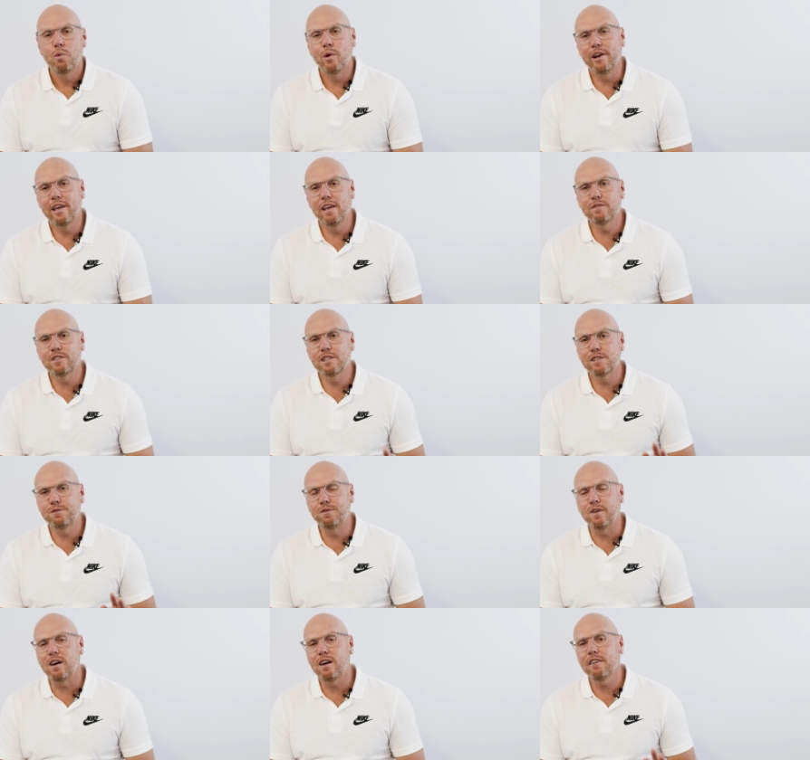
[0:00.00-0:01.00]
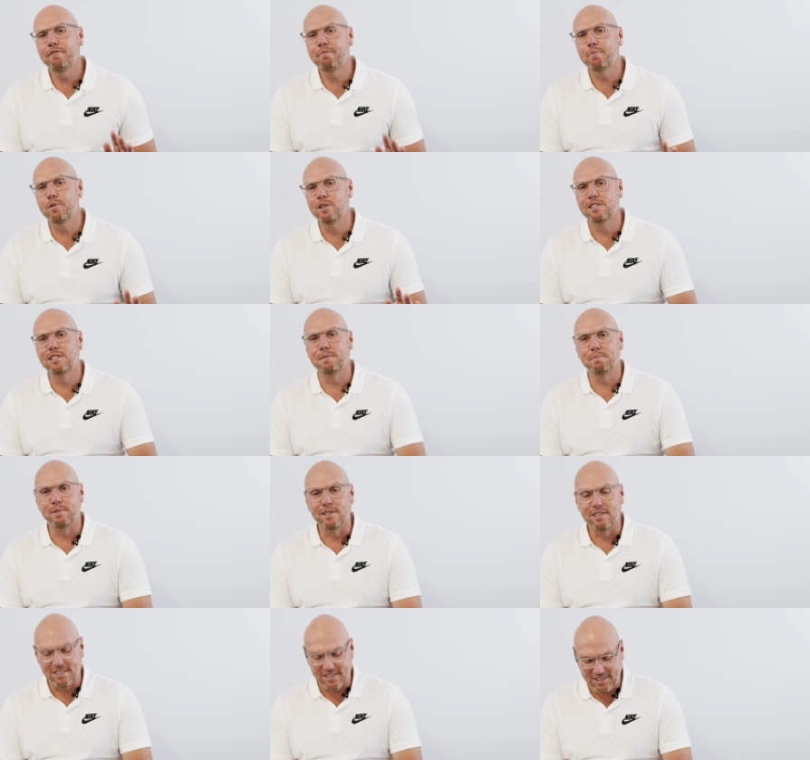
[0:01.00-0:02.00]
where he gives us five
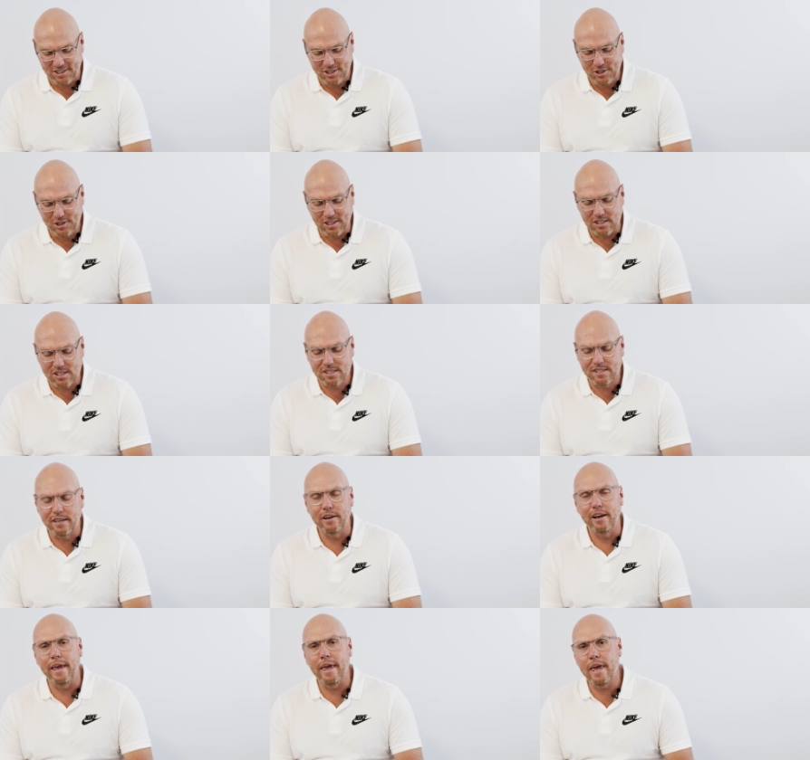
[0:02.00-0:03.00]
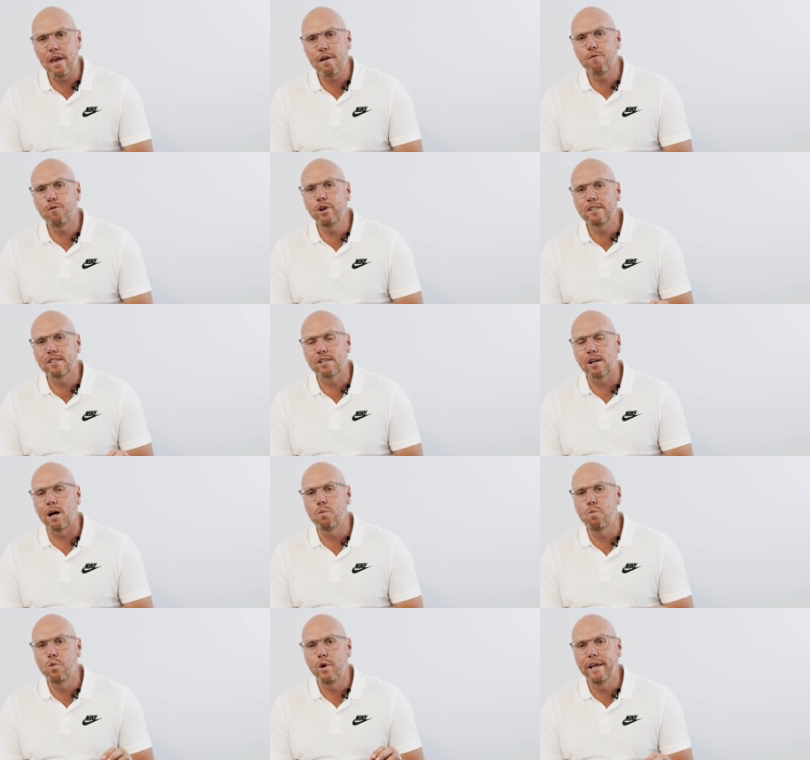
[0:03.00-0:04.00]
principles to consider every
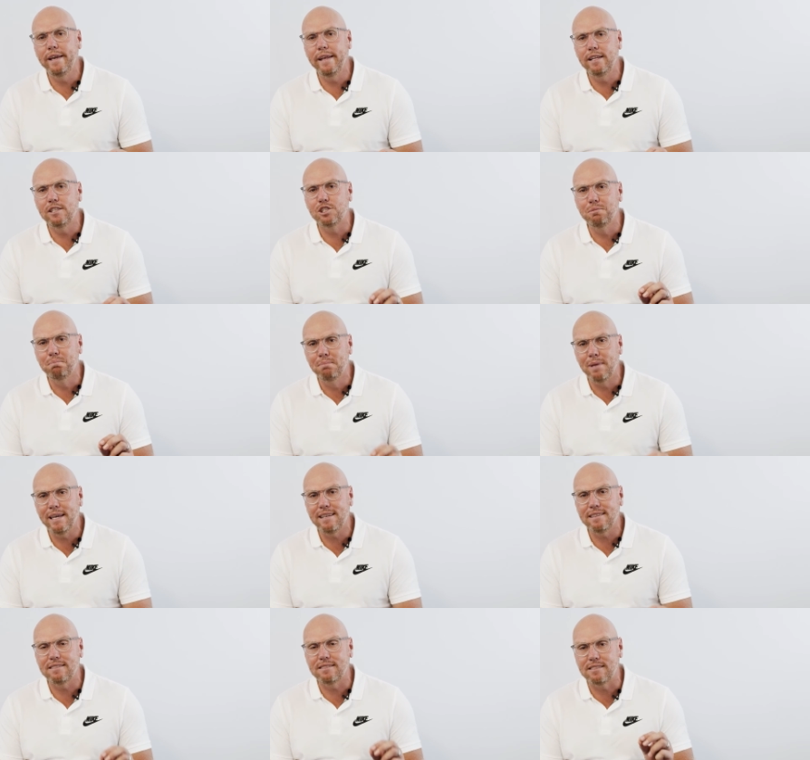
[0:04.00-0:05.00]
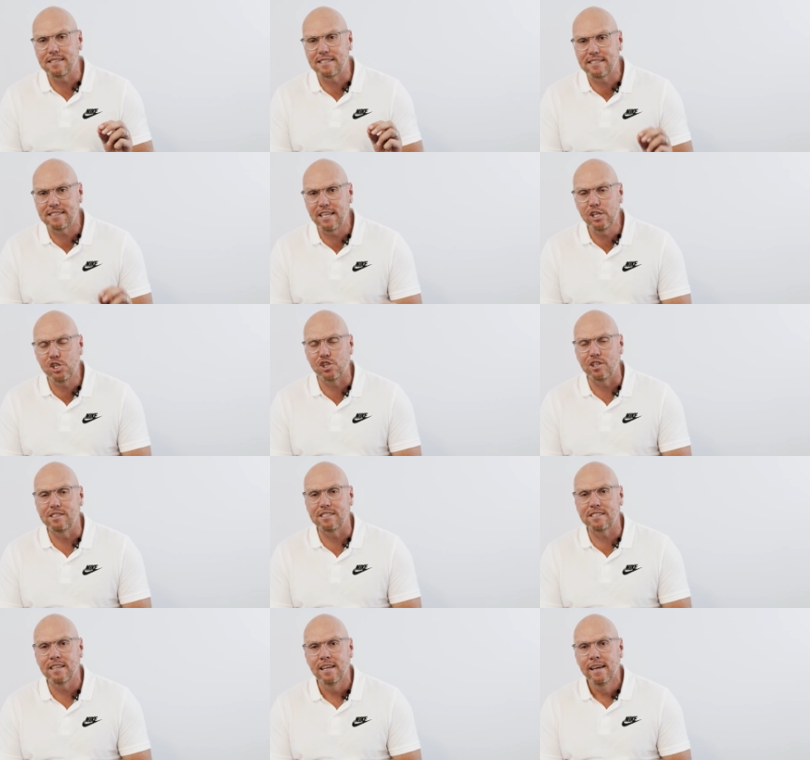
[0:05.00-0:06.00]
time we need to make
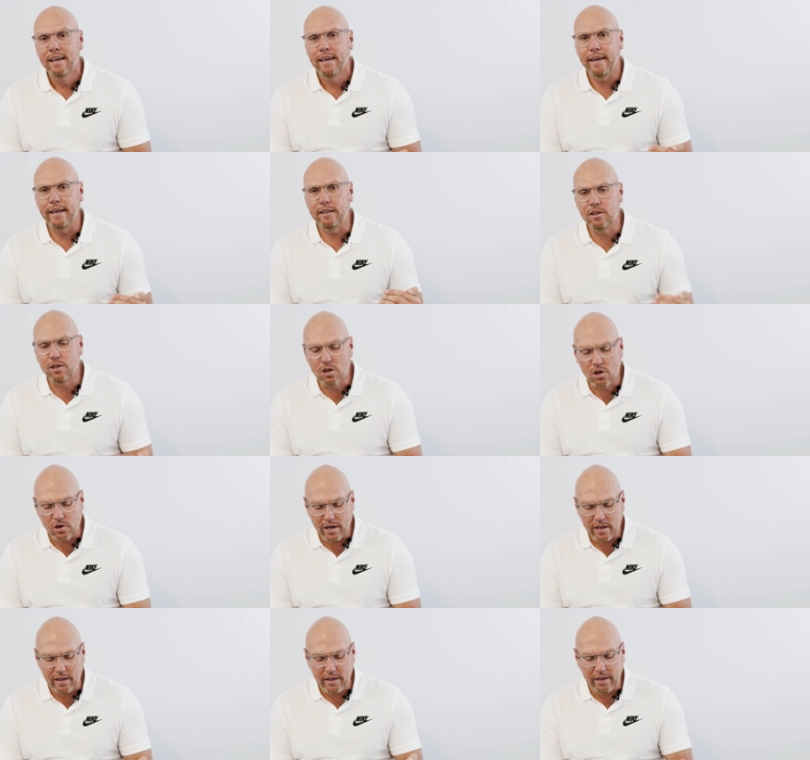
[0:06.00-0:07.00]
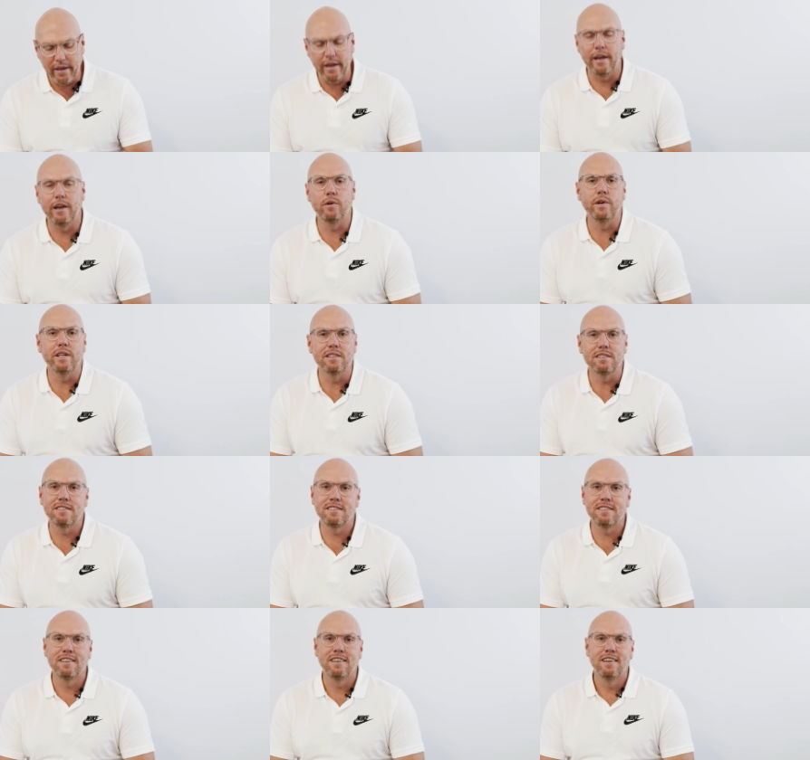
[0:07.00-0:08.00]
decisions in gray
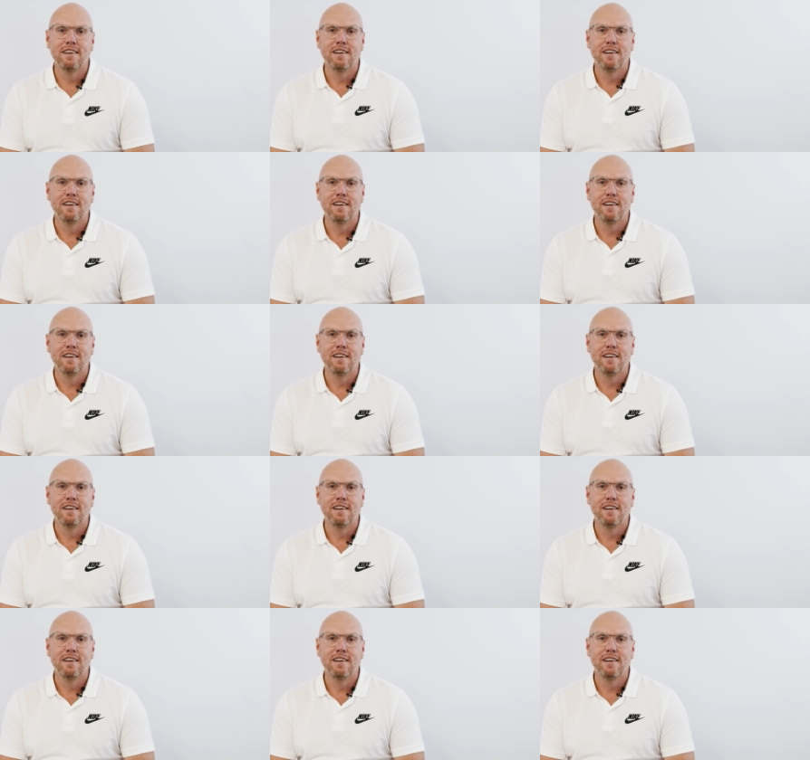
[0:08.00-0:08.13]
areas.